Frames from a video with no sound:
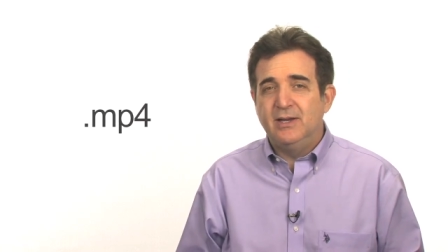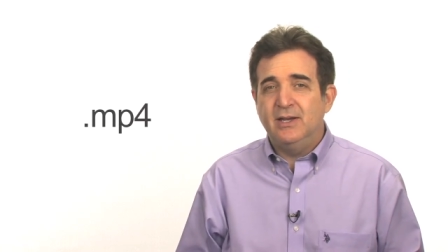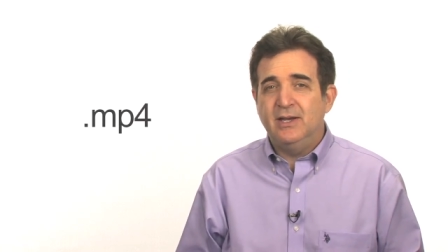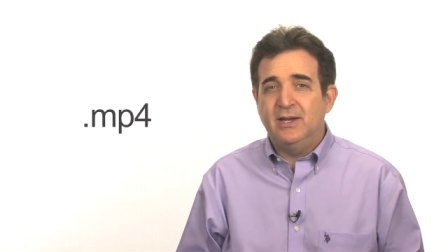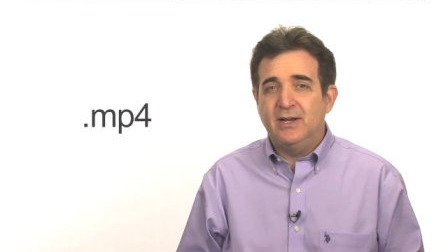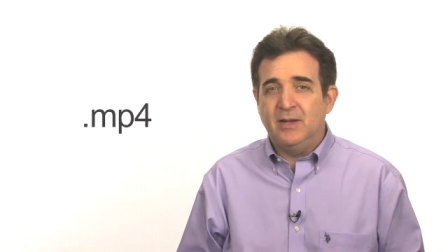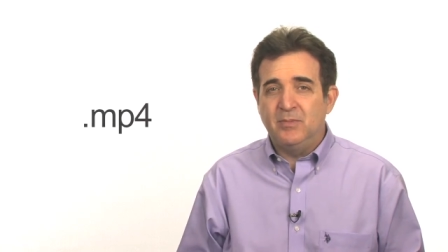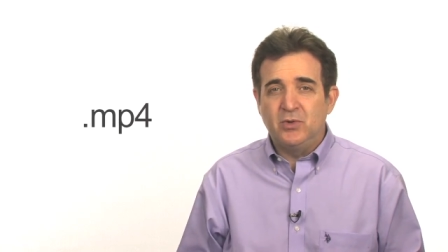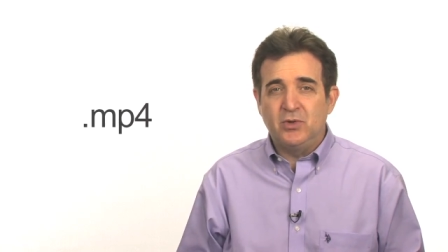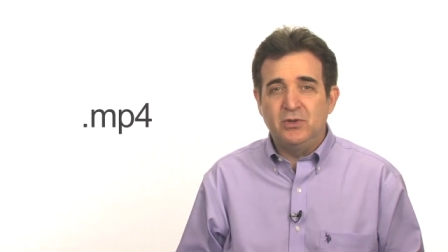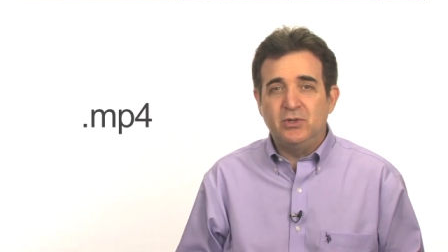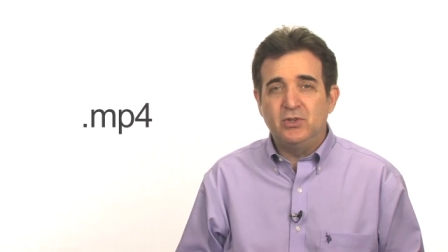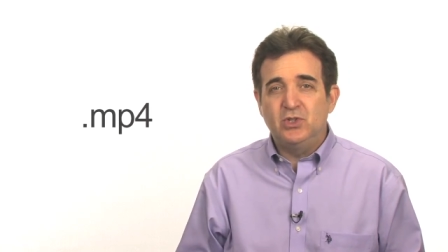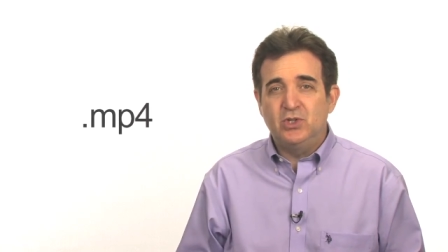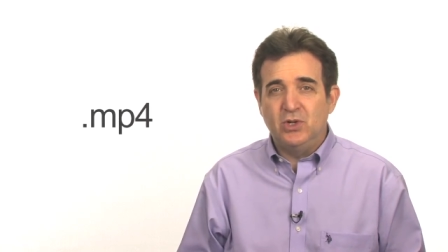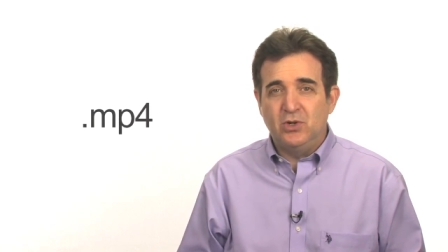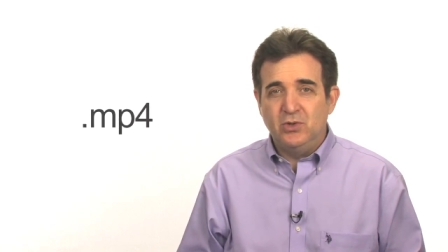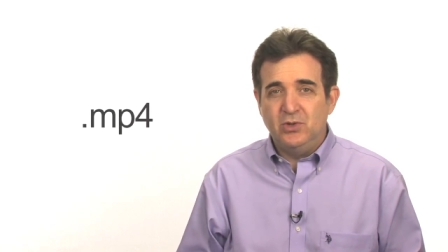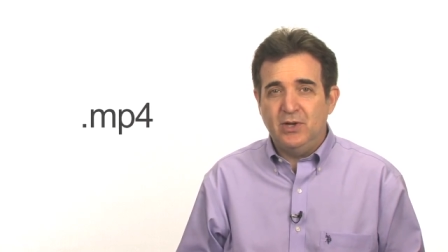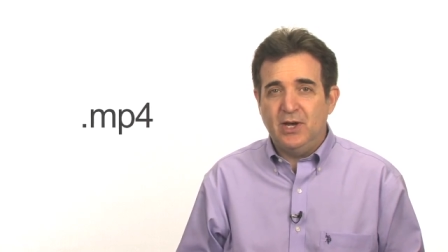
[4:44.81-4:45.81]
And I'm going to
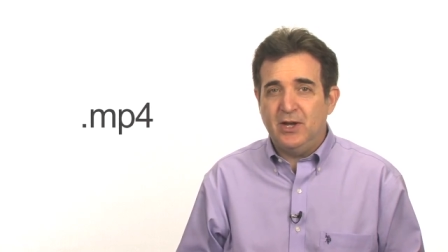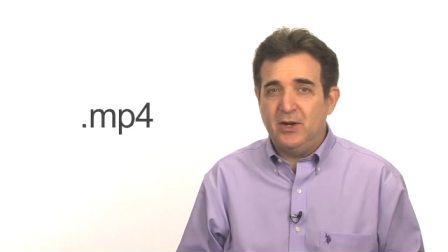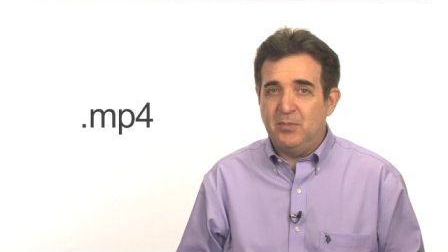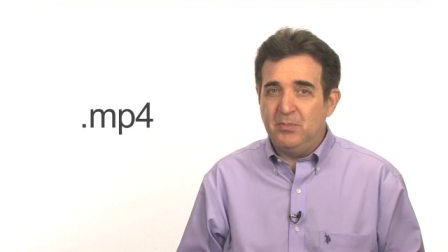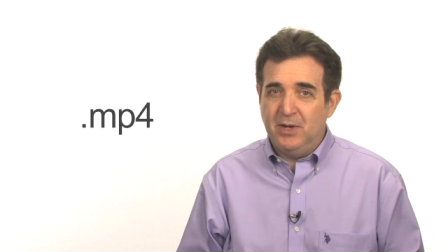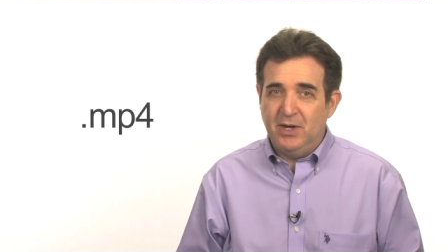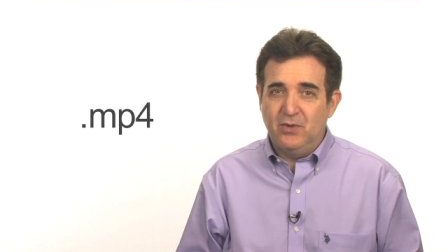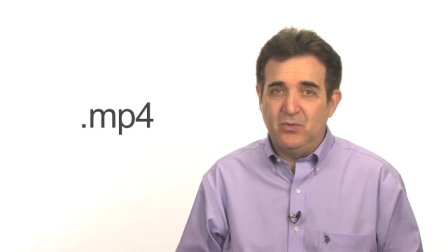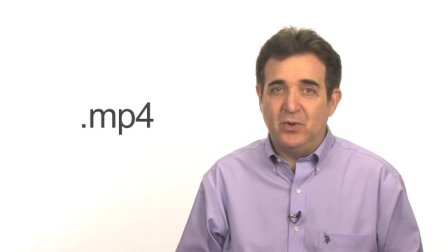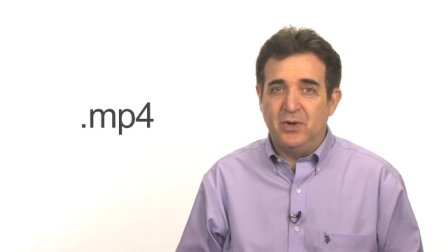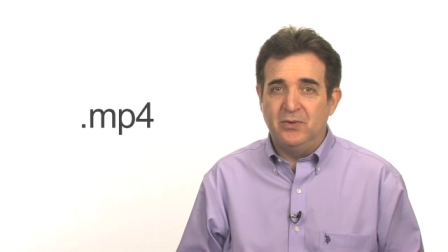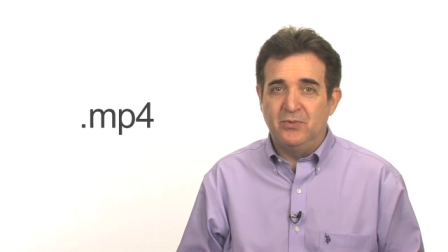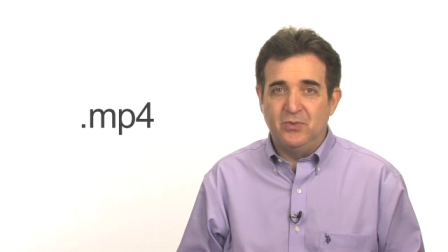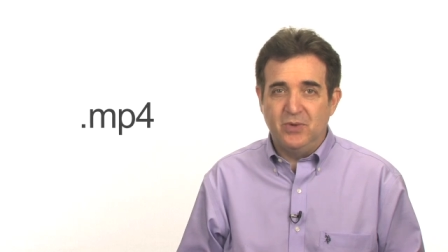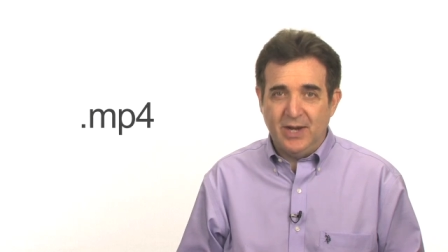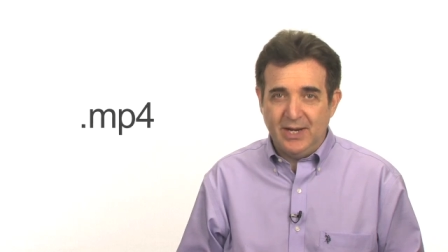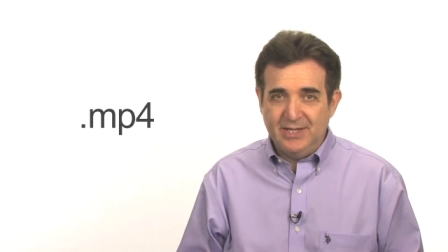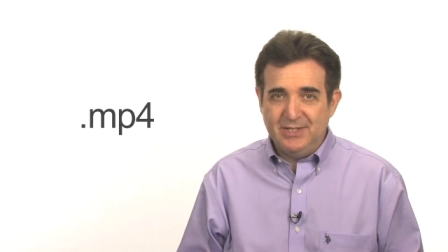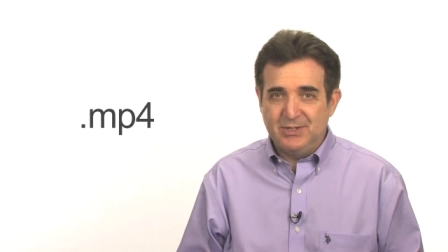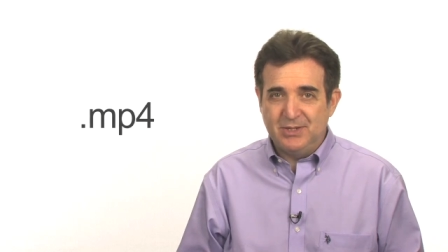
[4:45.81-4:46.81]
show you how to make one
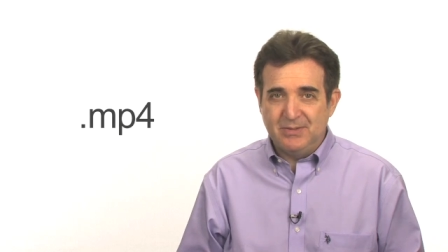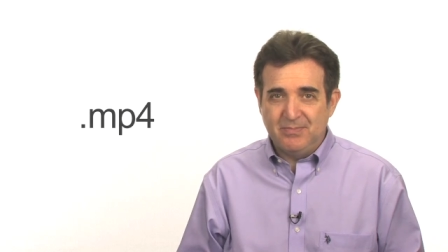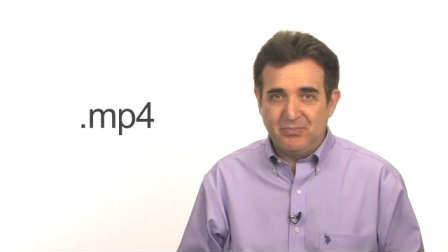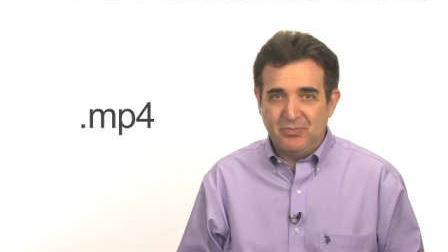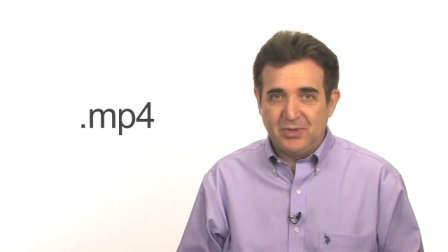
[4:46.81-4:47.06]
right.